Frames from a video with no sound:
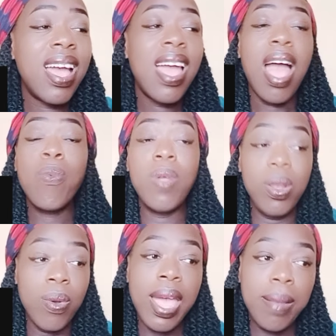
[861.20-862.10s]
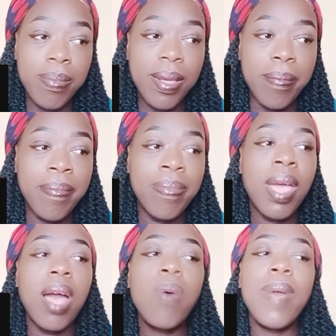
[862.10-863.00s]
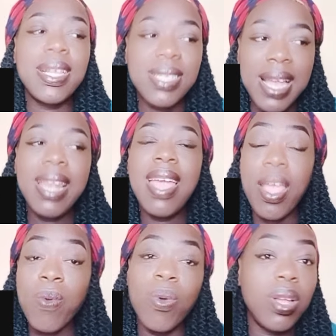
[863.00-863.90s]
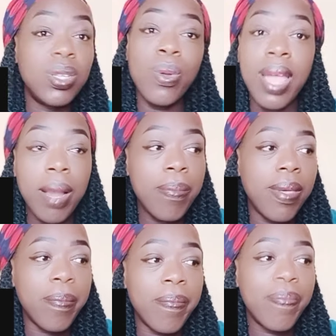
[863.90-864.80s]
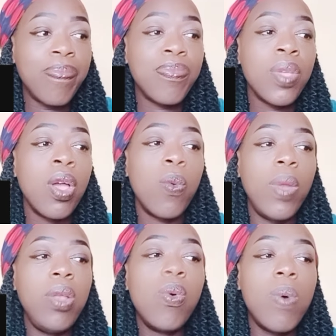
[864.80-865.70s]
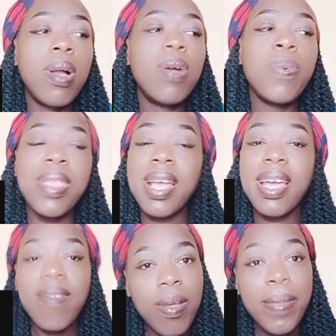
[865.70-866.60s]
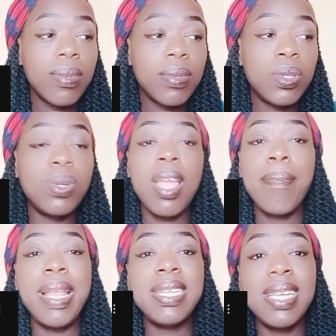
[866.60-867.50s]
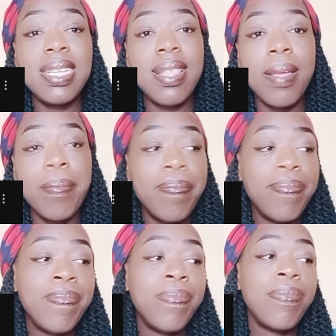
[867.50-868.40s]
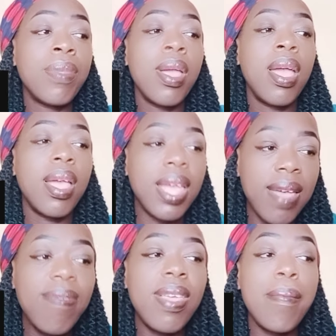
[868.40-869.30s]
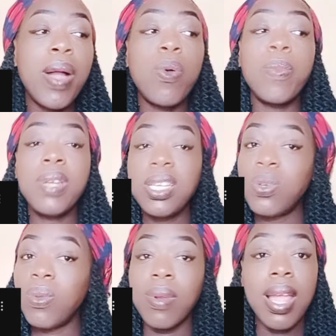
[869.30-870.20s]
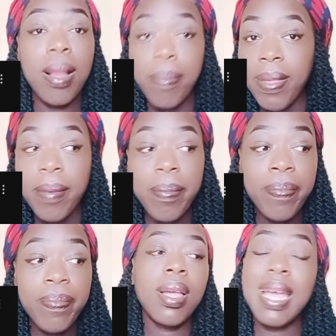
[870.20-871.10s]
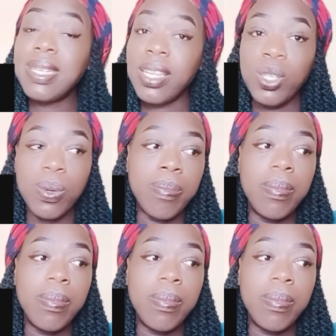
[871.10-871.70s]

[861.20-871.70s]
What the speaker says: How will you help them? How exactly are you going to help them? Will you work with the government to rehabilitate them? Give them accommodation or help them? Get a job.